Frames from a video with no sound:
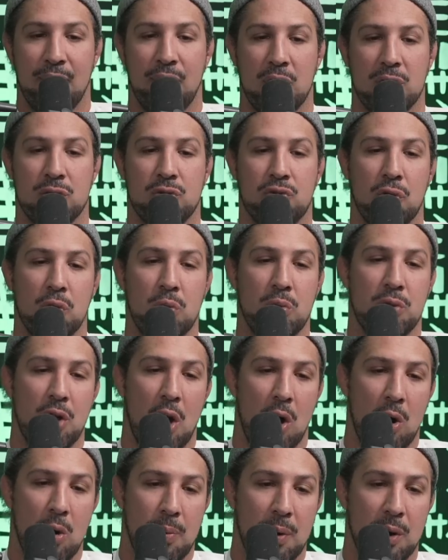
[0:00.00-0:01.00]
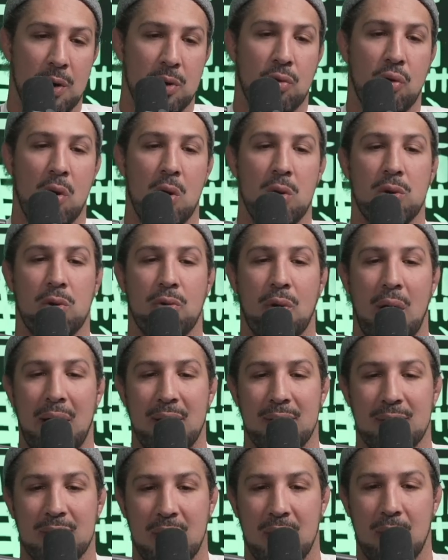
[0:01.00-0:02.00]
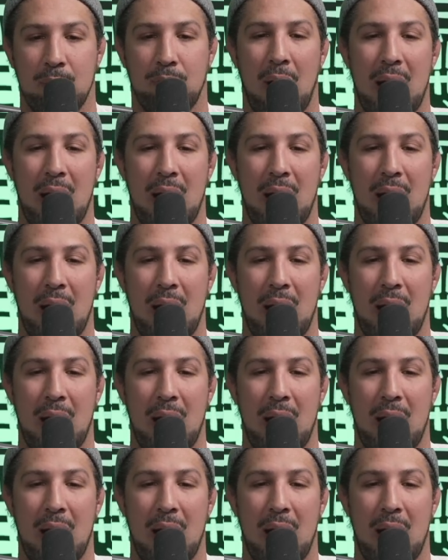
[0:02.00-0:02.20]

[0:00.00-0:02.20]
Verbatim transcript: versus Drew Dober, Kron Gracie,